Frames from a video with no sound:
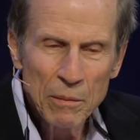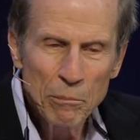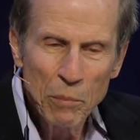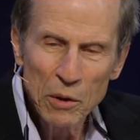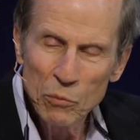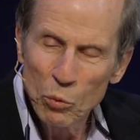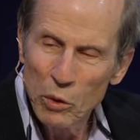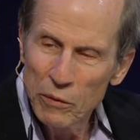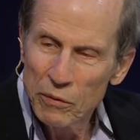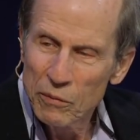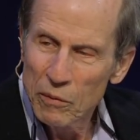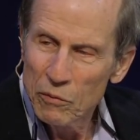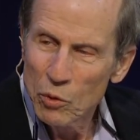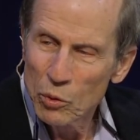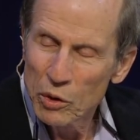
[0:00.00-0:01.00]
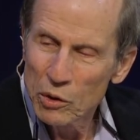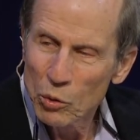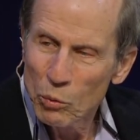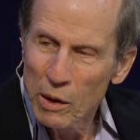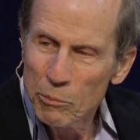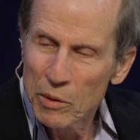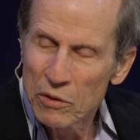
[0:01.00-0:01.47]
but with nuclear
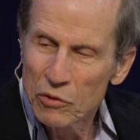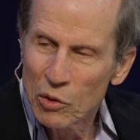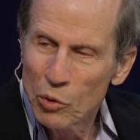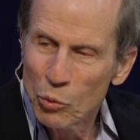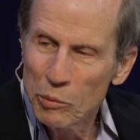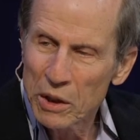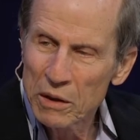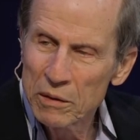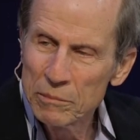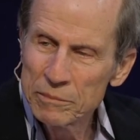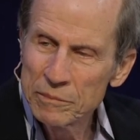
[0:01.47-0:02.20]
weapons looming.